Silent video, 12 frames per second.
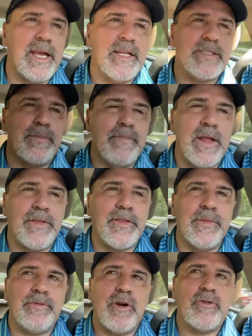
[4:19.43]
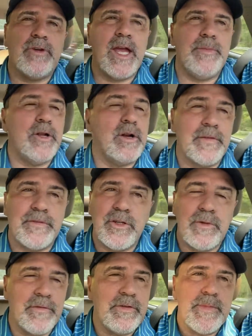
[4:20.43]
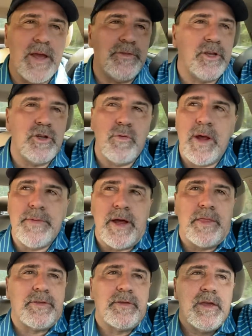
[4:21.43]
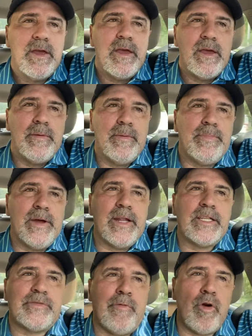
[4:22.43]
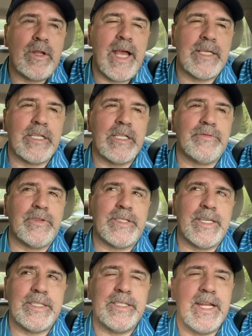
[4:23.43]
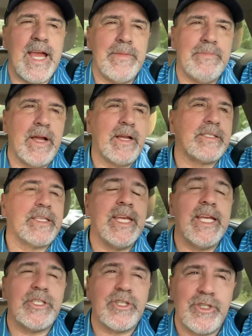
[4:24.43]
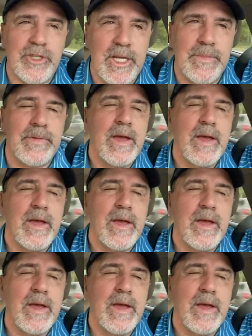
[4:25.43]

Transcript: it's a monthly program you don't have to do every month you can do one month but it's four lessons for 69 bucks it's cheap